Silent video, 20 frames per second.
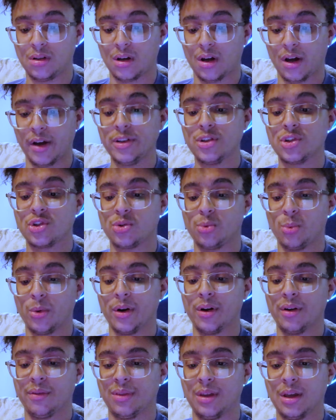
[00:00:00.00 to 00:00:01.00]
I
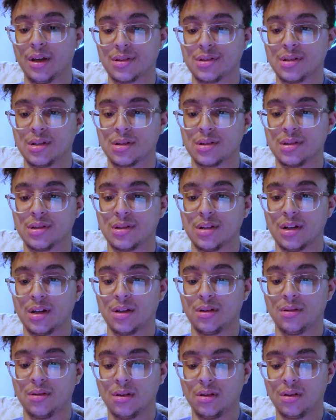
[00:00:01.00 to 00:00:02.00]
swear if the S6 is
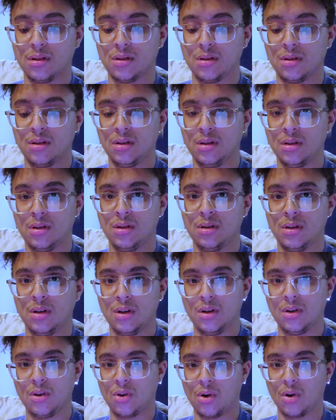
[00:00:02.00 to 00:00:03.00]
dead.
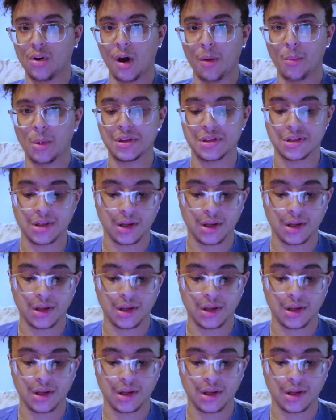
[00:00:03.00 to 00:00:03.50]
Hold on 1